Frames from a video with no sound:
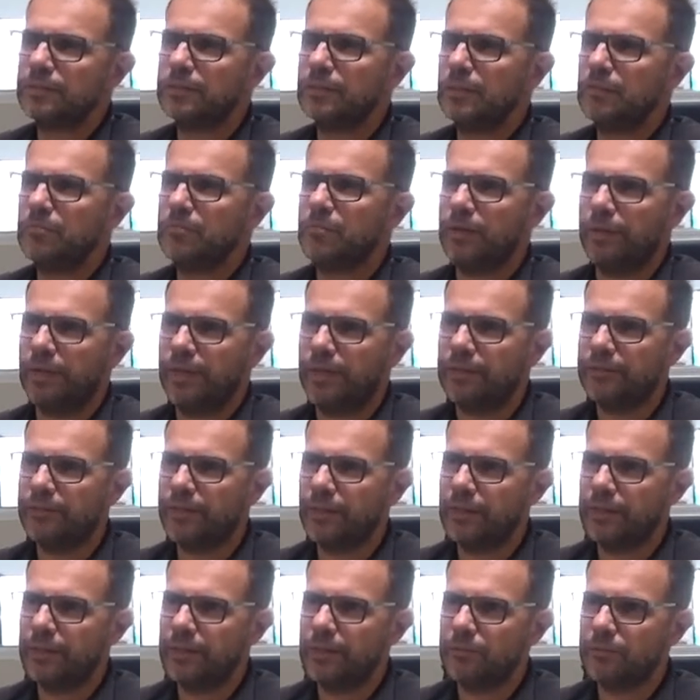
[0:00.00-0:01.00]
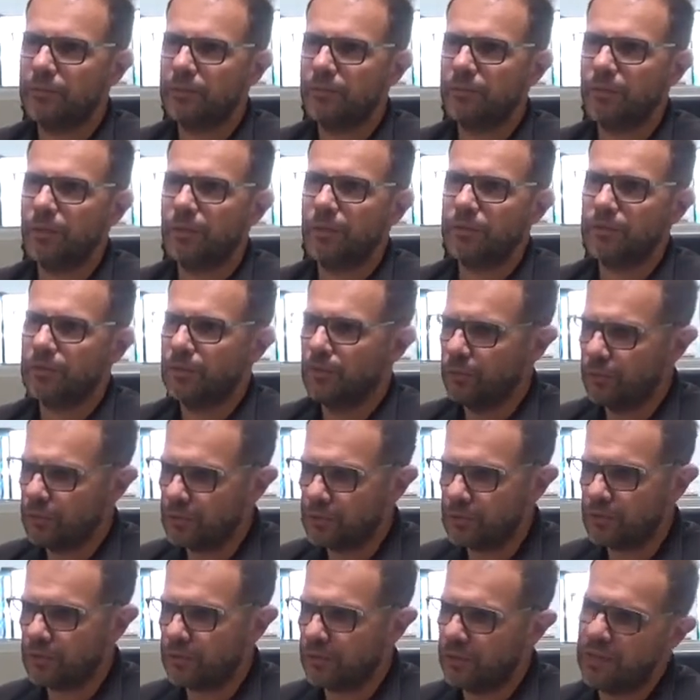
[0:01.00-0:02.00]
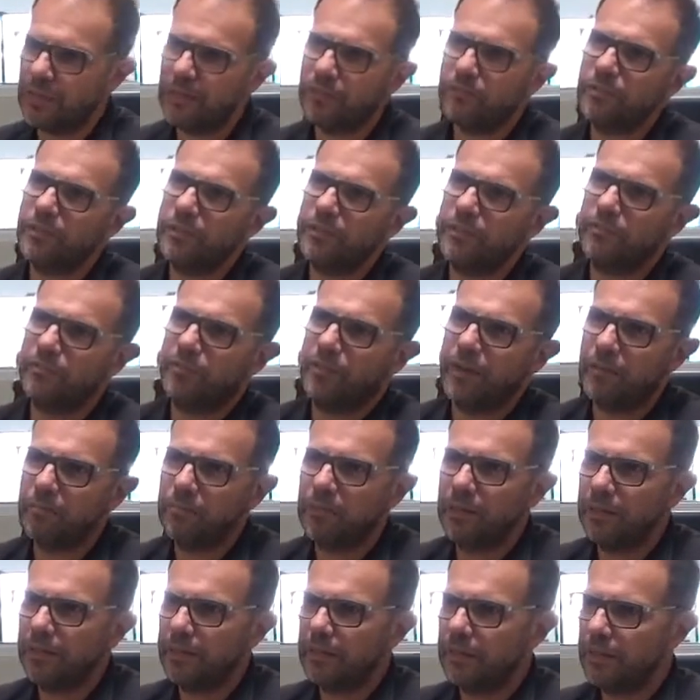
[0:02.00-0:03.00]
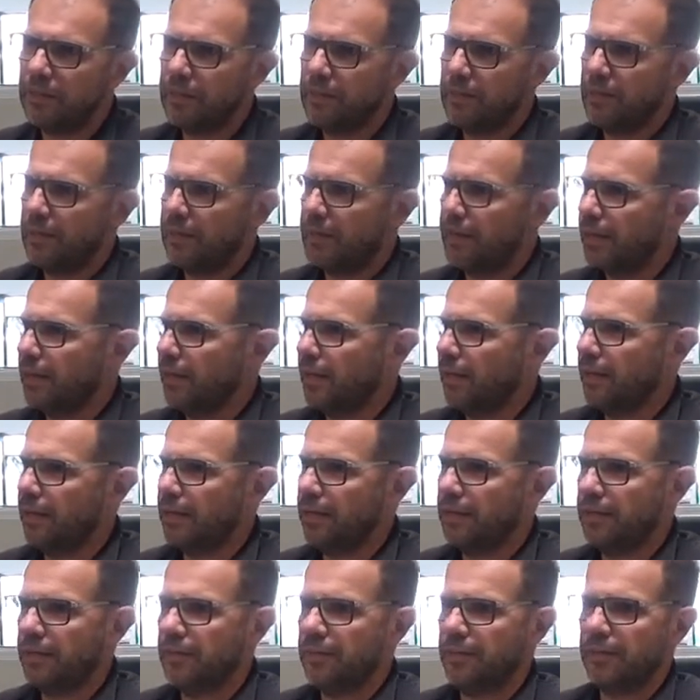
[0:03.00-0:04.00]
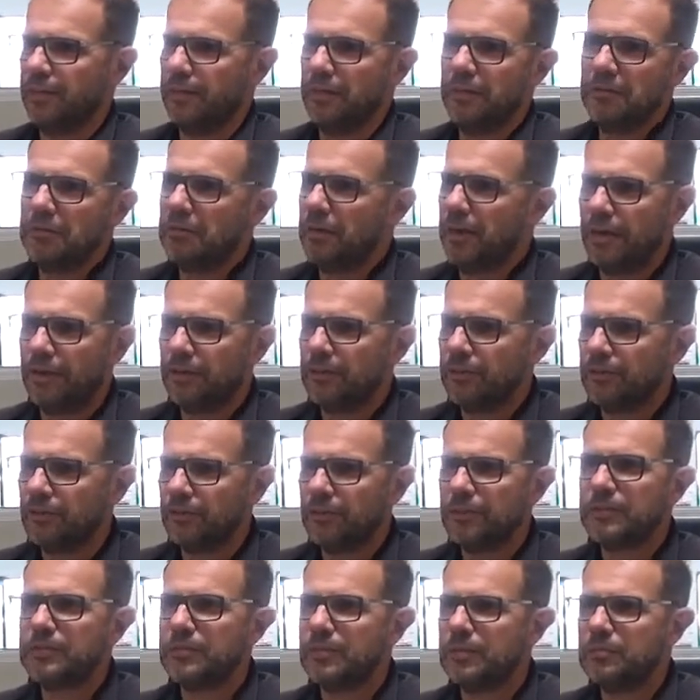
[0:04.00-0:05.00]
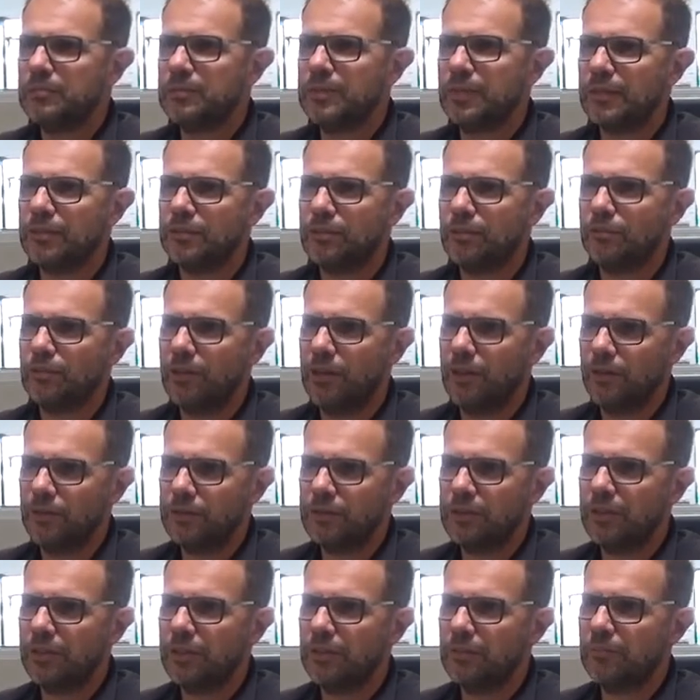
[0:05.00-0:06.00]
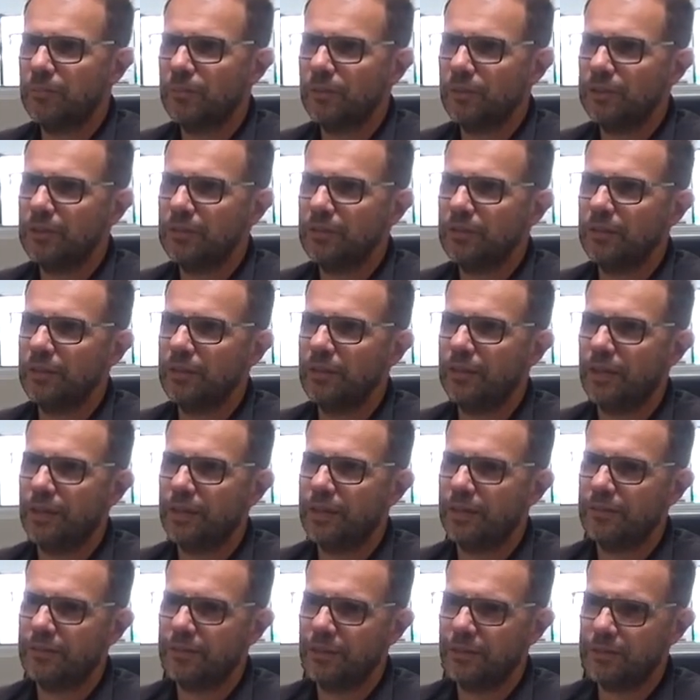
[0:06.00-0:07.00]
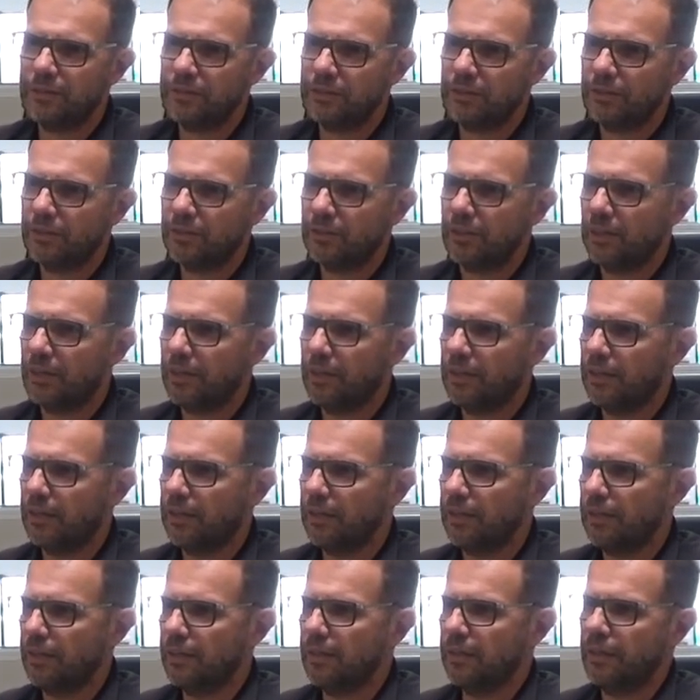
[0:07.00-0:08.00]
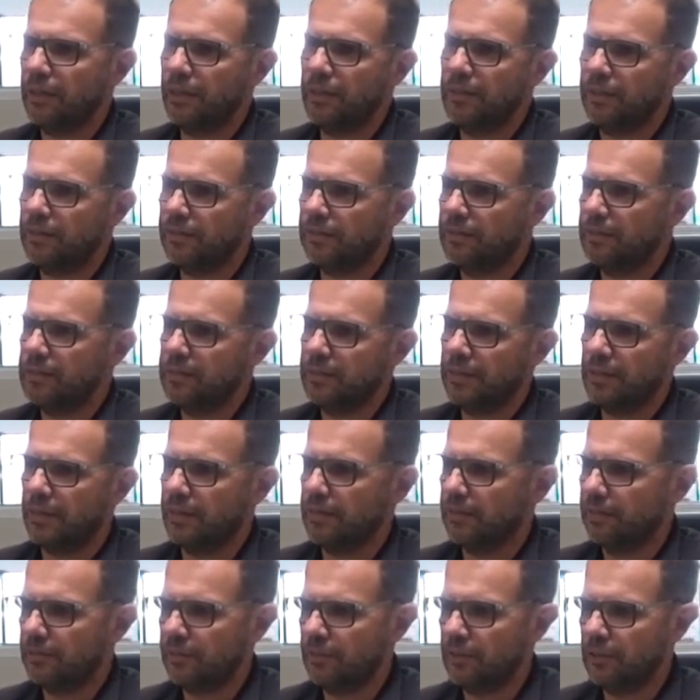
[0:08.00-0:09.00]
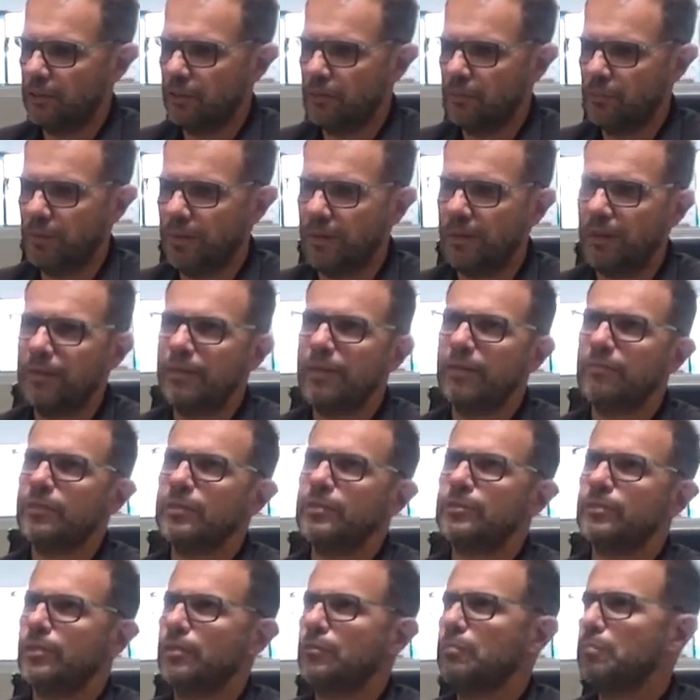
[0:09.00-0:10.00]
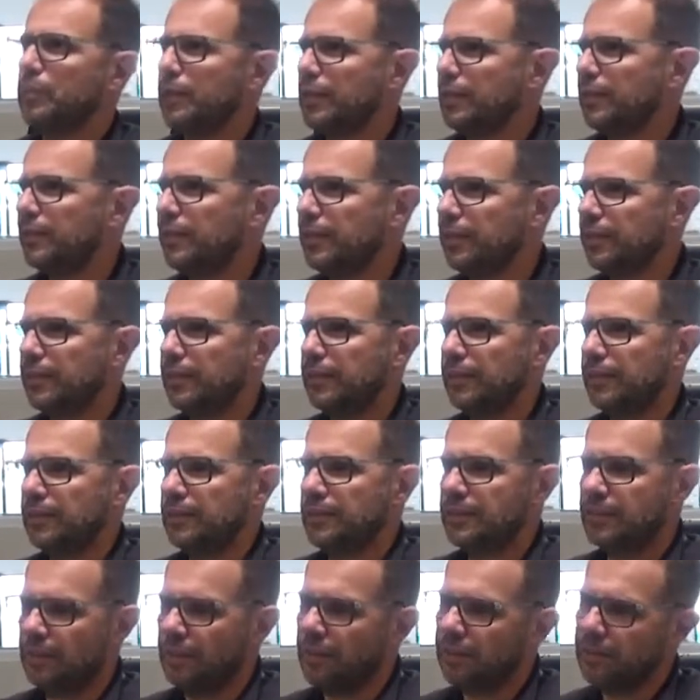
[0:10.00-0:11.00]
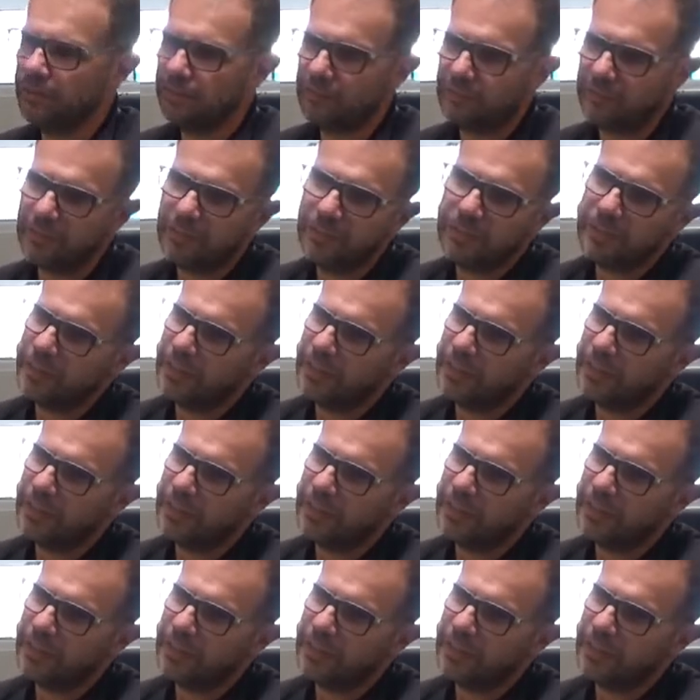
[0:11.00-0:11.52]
seem unattainable because it was kind of in the family uh, I don't know, it seems like sort of a logical point in architecture and, and in design, you know, but I never saw building in itself